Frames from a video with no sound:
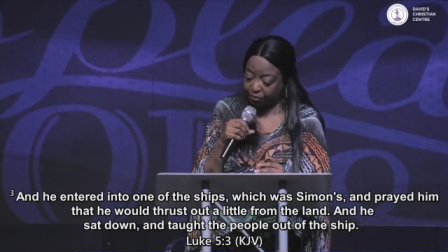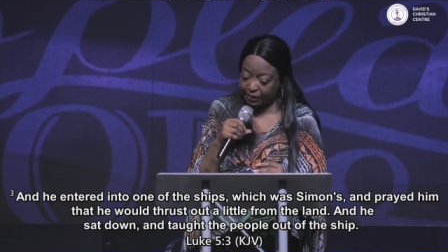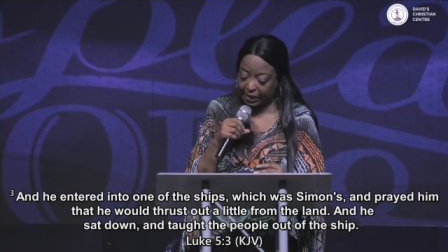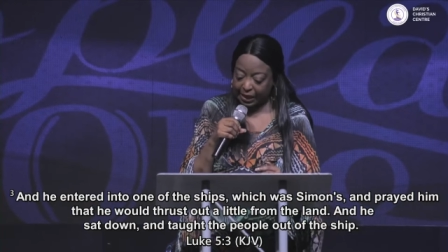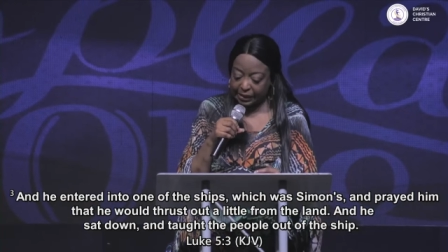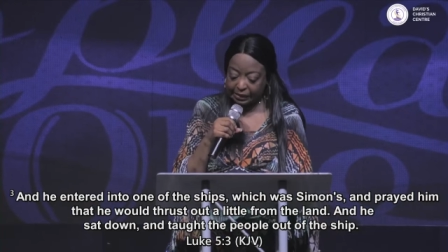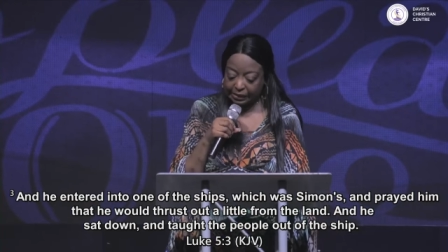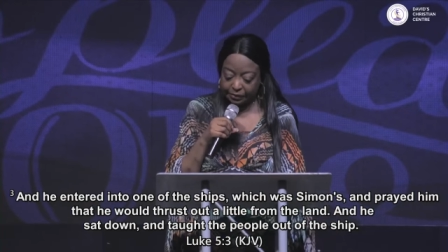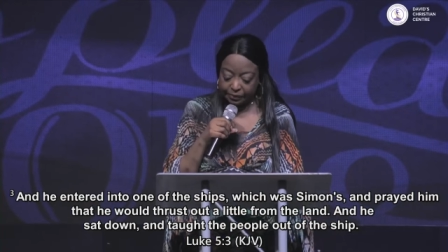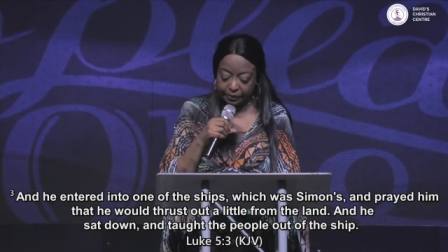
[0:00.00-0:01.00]
from the
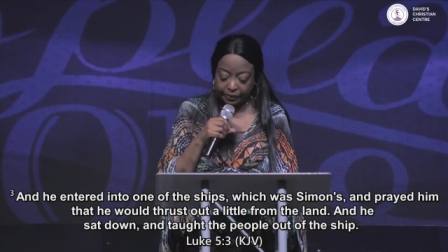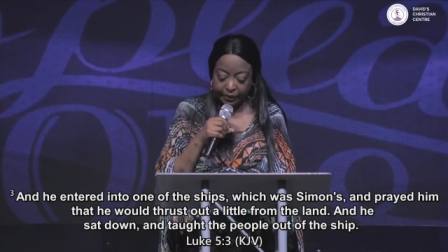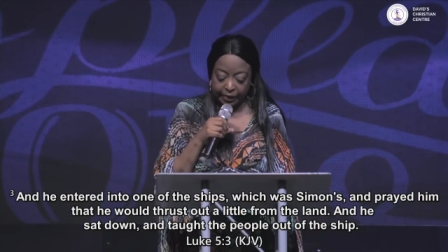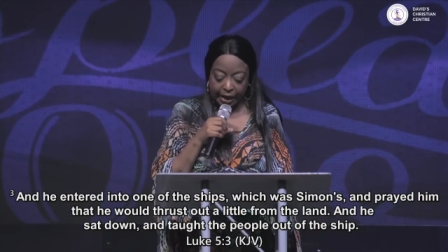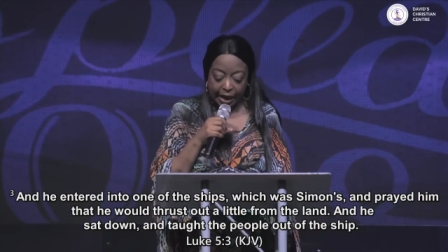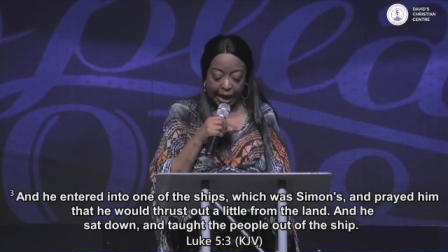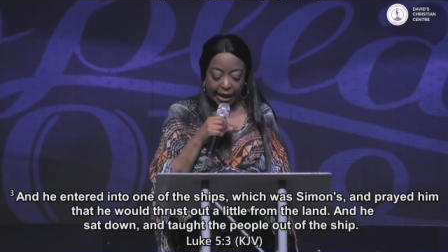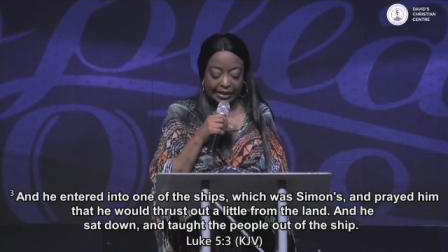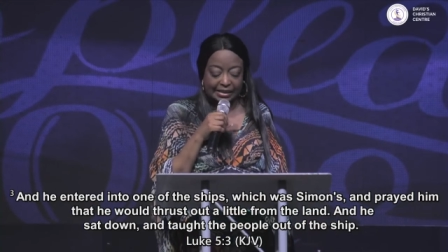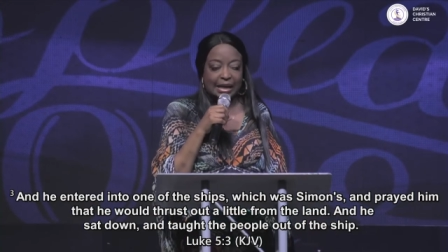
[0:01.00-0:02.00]
land
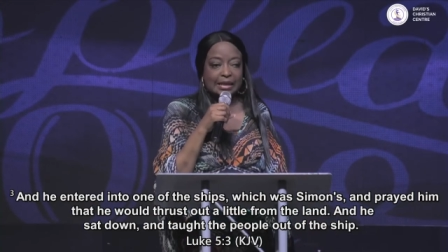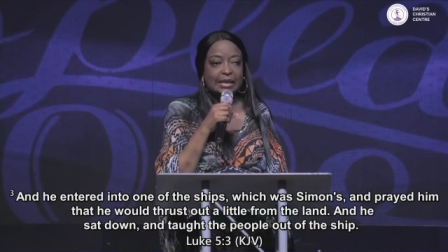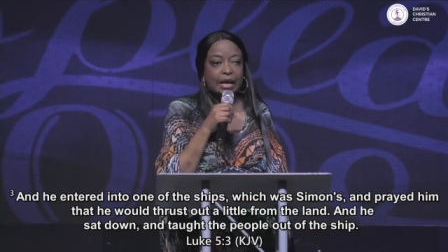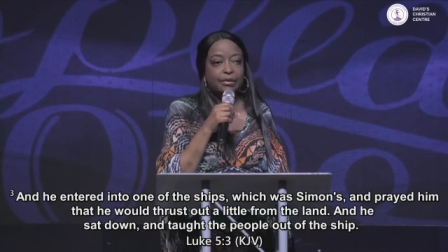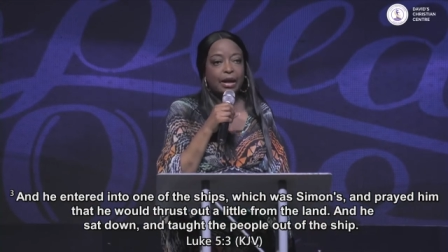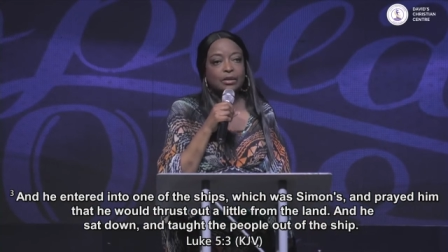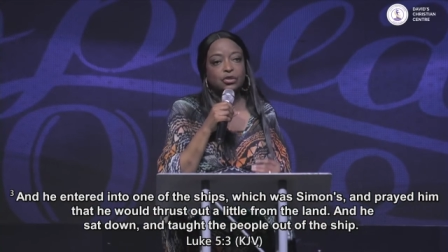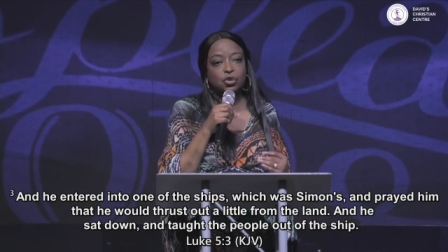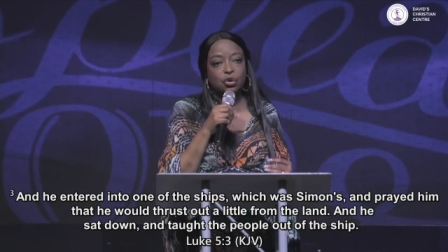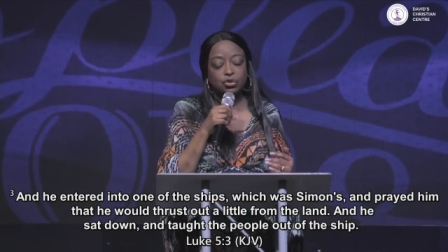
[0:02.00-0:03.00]
and he sat down
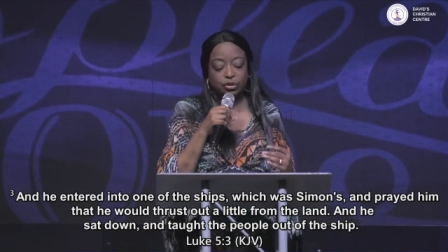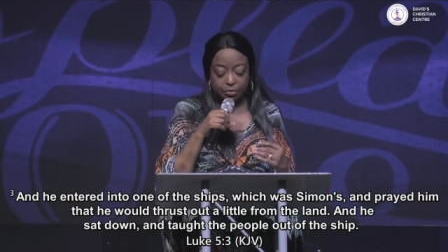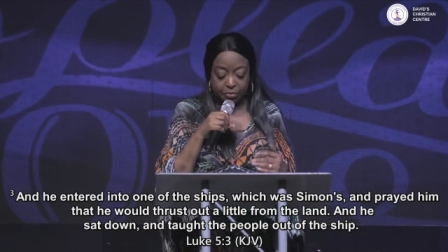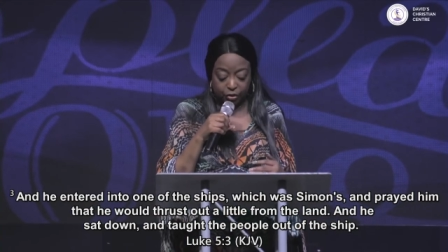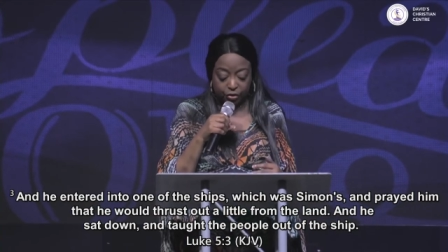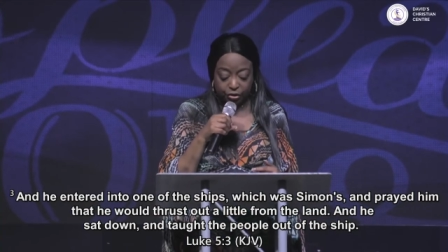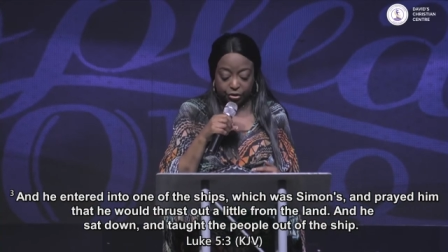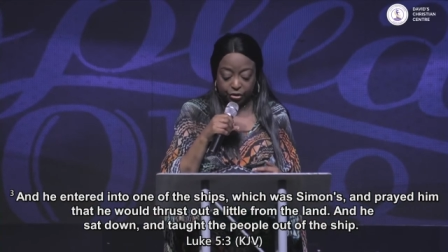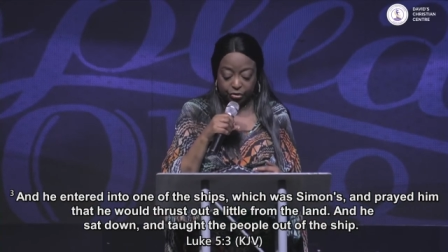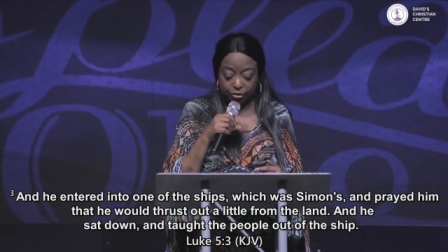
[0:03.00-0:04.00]
and taught the
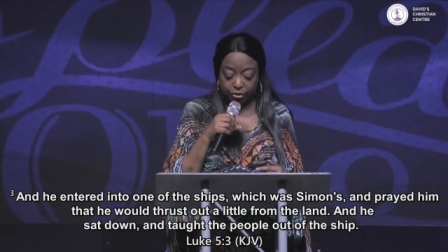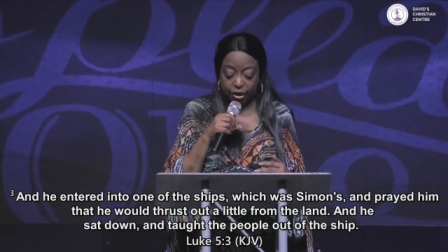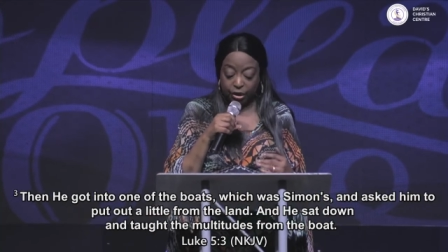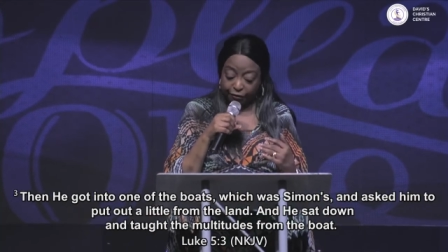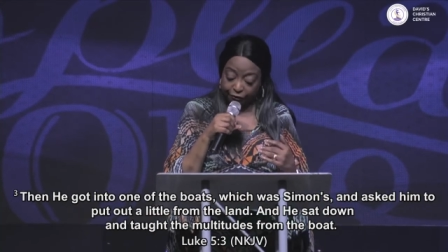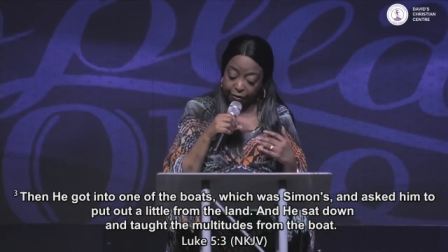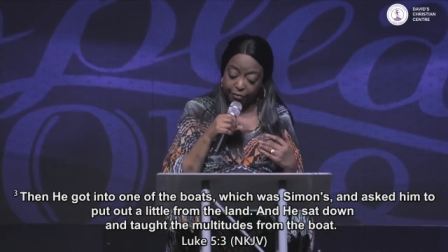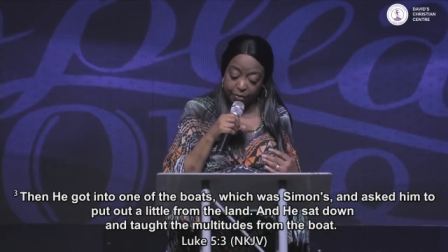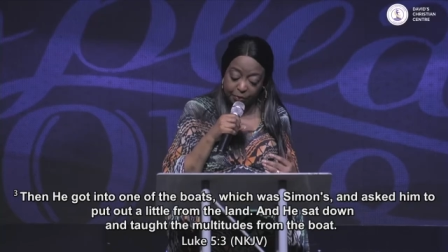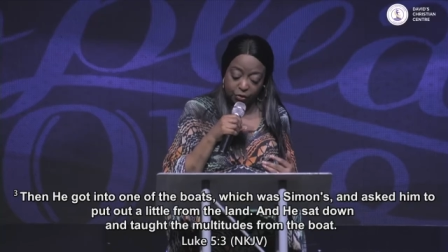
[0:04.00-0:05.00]
multitudes
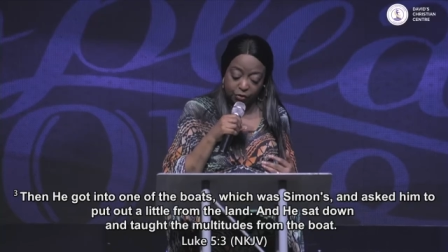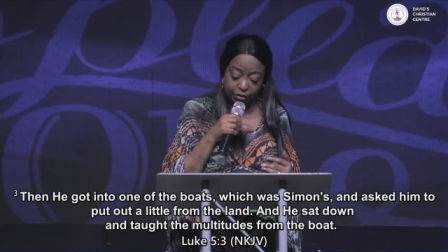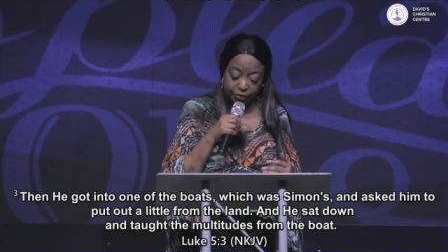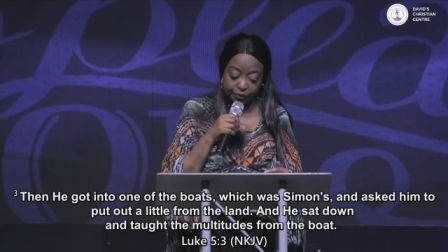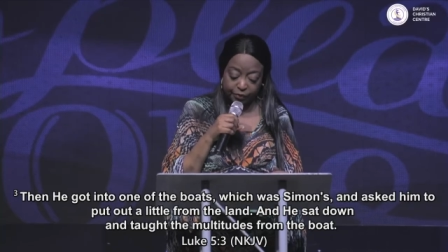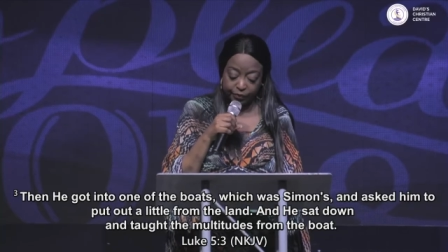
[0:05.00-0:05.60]
from the boat.